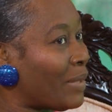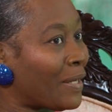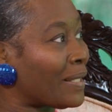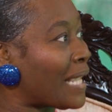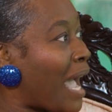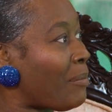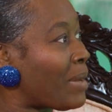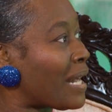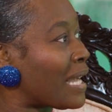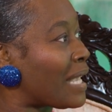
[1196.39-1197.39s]
because
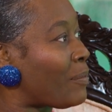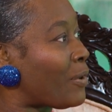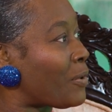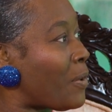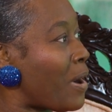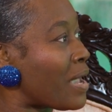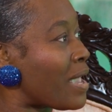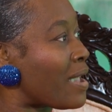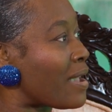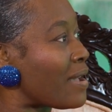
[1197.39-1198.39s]
I'm gonna keep on
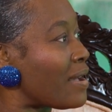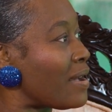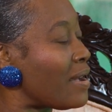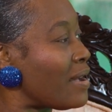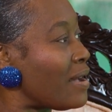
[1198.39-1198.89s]
working.